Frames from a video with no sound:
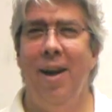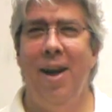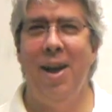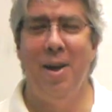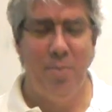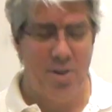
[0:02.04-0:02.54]

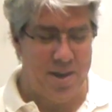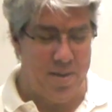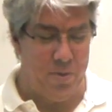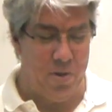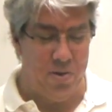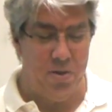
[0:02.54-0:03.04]
Hi, I'm
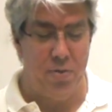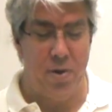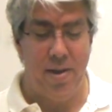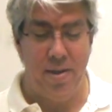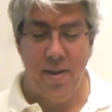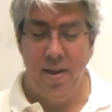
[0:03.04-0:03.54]
Sam
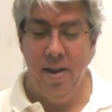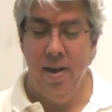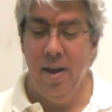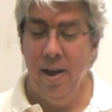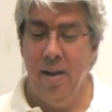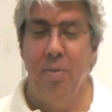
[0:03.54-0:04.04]
Longstreth.
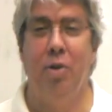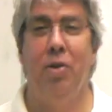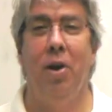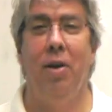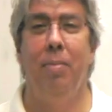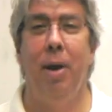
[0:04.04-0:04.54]
I'm going to
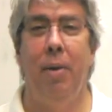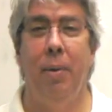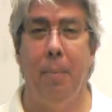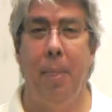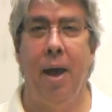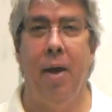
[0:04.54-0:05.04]
talk
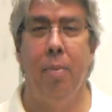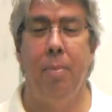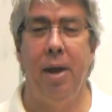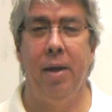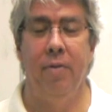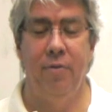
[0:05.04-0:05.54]
about how
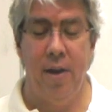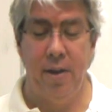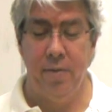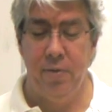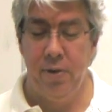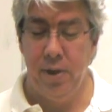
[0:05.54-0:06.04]
to make an
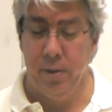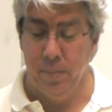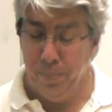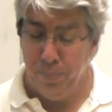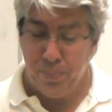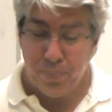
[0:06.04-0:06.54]
effective
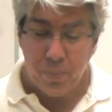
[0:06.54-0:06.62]
seal.